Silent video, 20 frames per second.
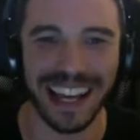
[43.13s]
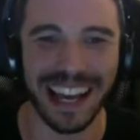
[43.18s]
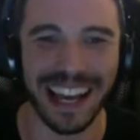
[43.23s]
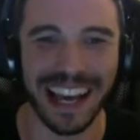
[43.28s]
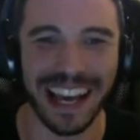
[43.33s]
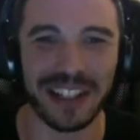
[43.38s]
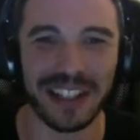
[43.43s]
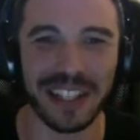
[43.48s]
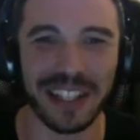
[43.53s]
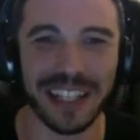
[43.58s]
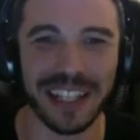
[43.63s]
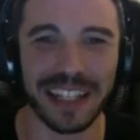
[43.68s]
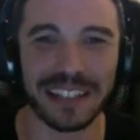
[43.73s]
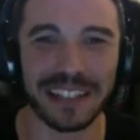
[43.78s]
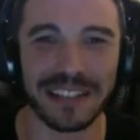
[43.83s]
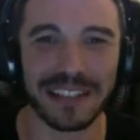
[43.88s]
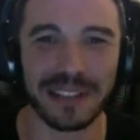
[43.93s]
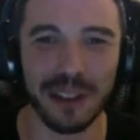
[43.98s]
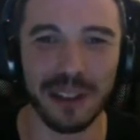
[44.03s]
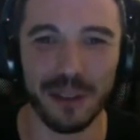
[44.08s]
She
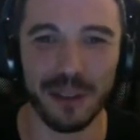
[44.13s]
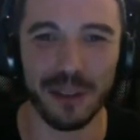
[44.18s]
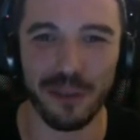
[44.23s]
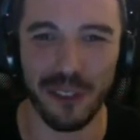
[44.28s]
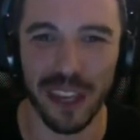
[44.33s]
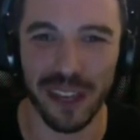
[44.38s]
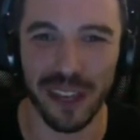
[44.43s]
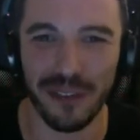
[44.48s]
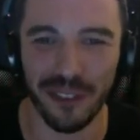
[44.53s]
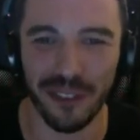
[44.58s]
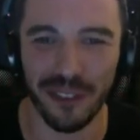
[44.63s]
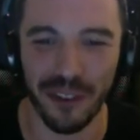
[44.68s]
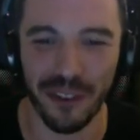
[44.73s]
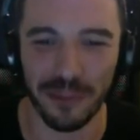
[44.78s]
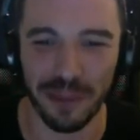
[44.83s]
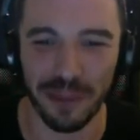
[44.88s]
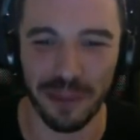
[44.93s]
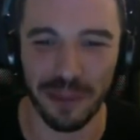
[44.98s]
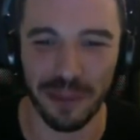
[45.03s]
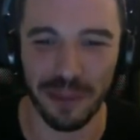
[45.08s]
is Sofie from
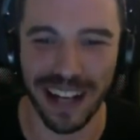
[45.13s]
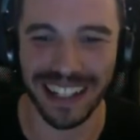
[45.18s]
Prague.